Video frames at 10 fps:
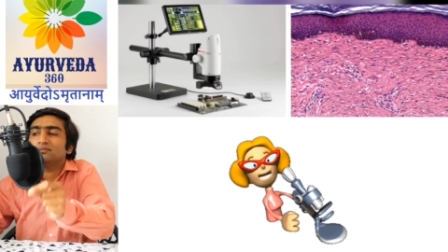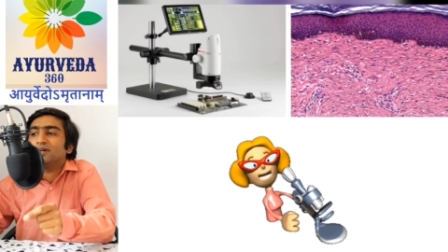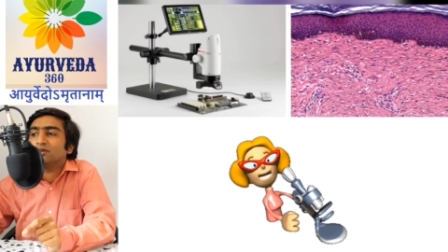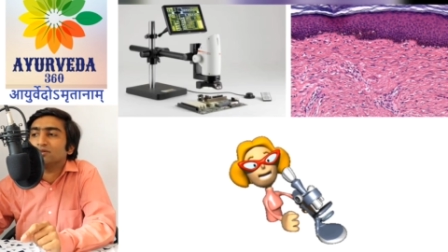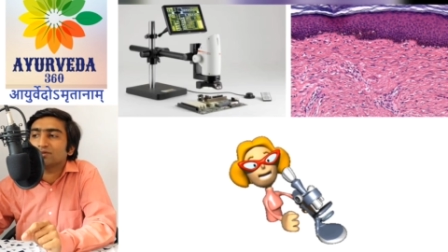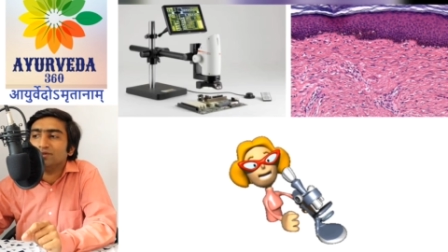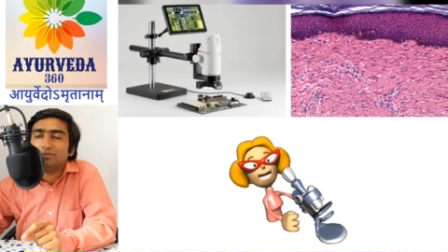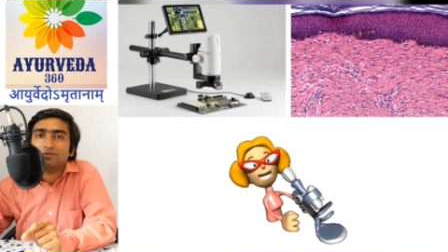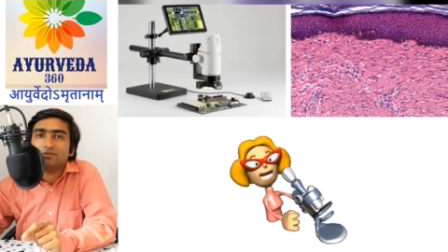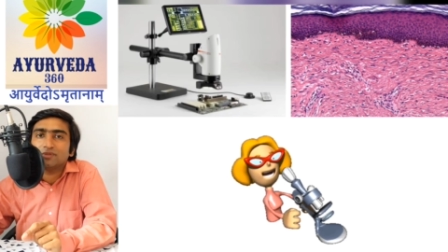microscope
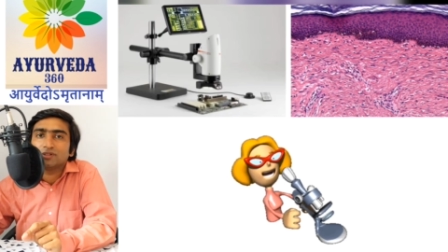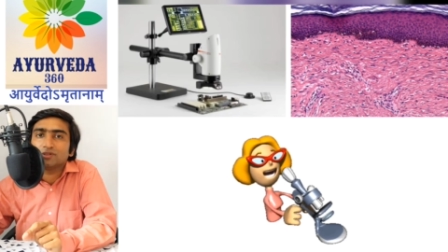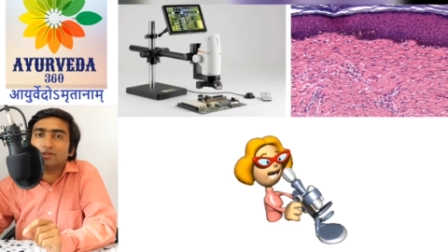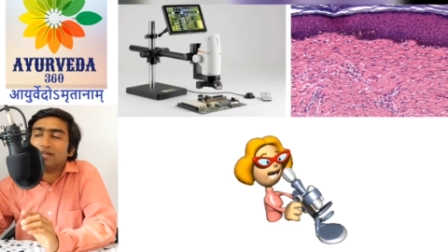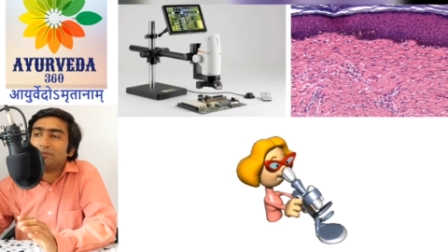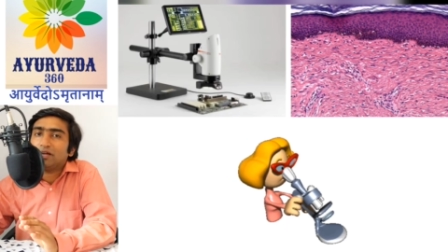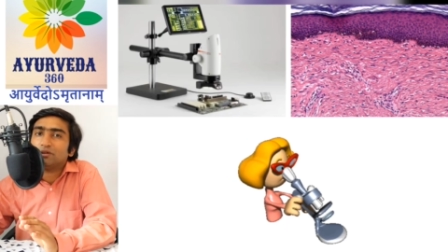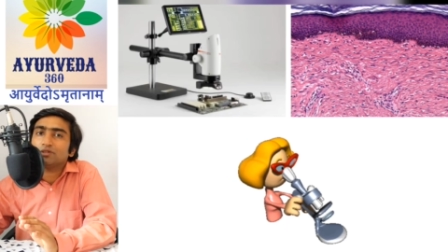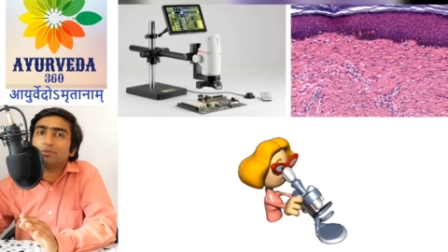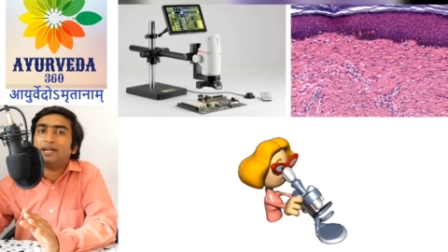so here
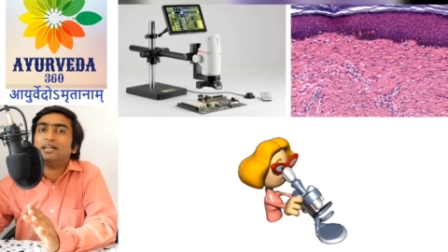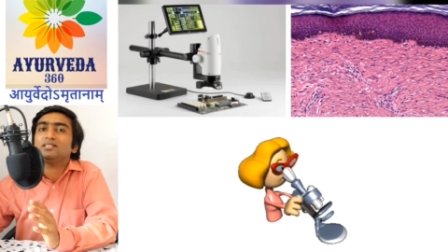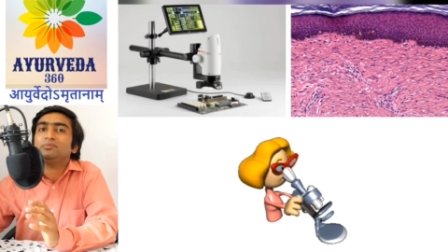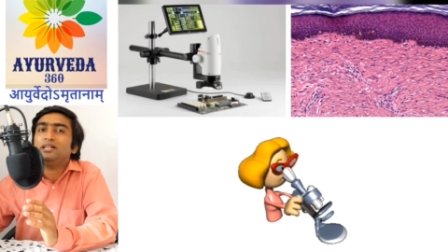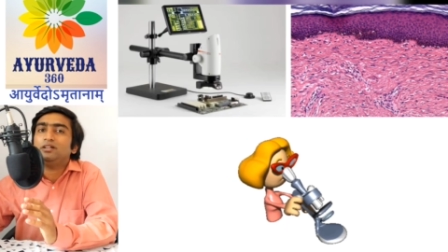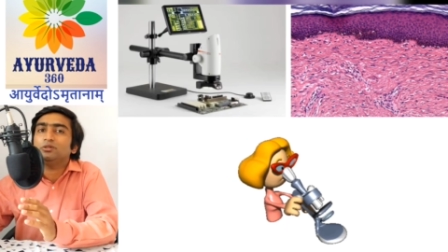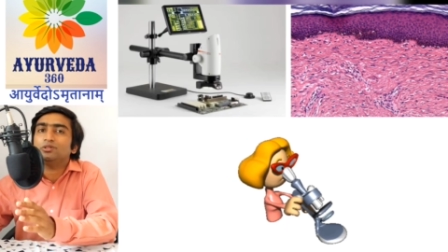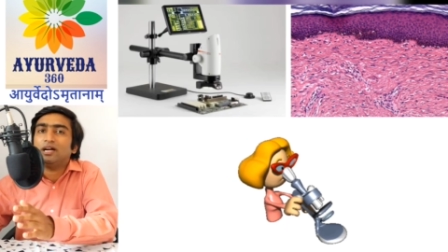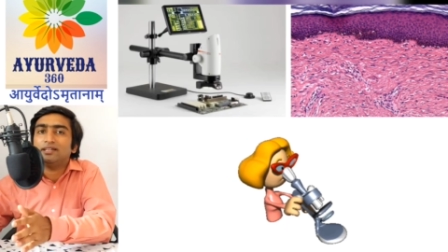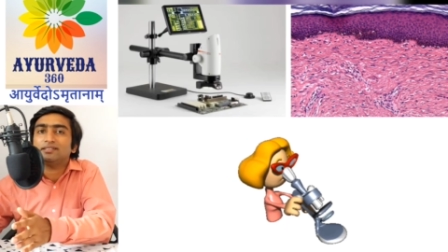microscope aids me to
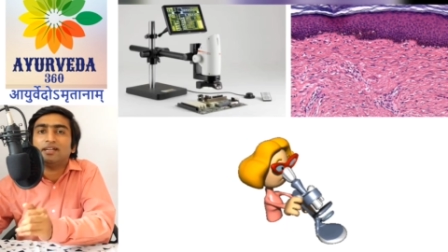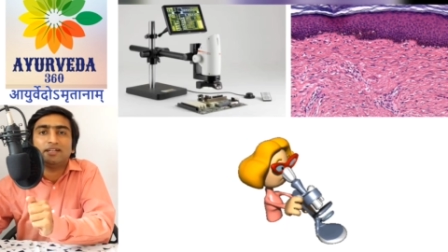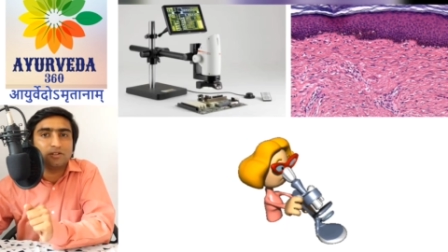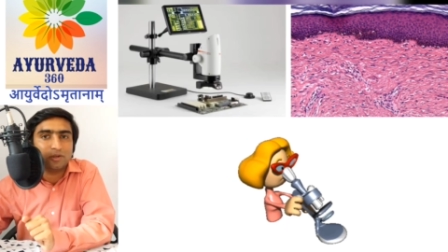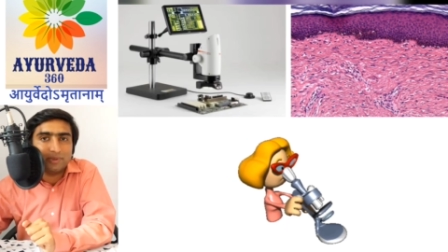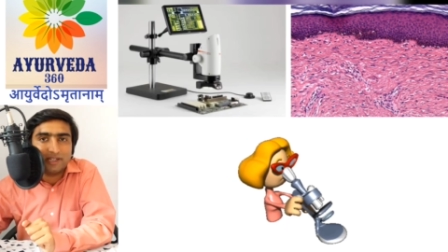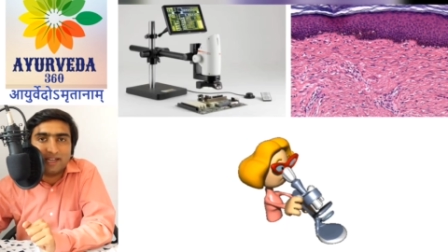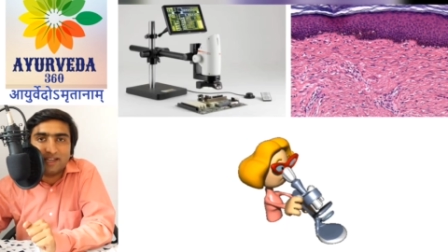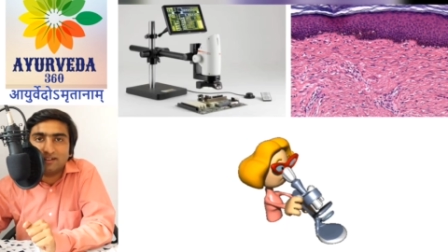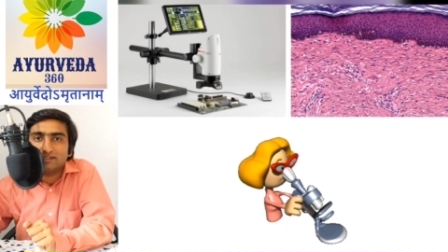understand the topic
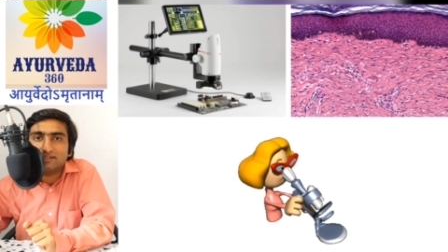again